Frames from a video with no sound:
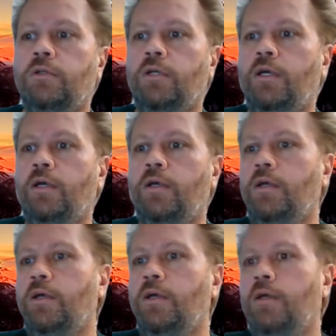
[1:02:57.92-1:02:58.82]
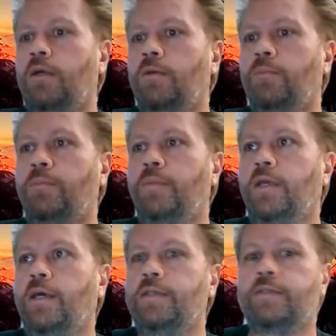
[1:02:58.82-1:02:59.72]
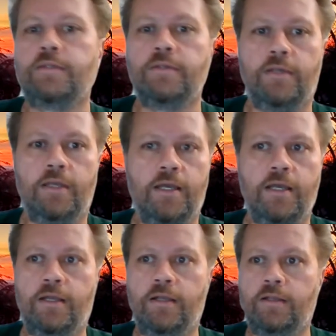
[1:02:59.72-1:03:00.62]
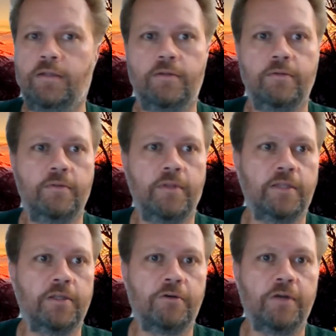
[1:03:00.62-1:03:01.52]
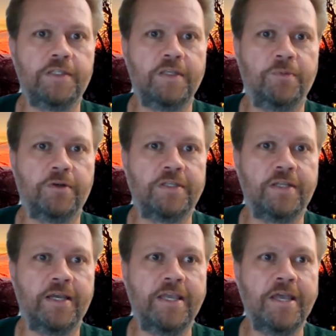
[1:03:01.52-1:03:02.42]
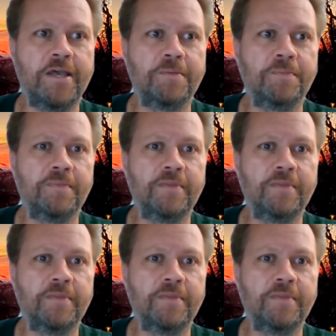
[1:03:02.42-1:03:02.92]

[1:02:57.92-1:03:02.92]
Uh, because, uh, like the crazy person I am,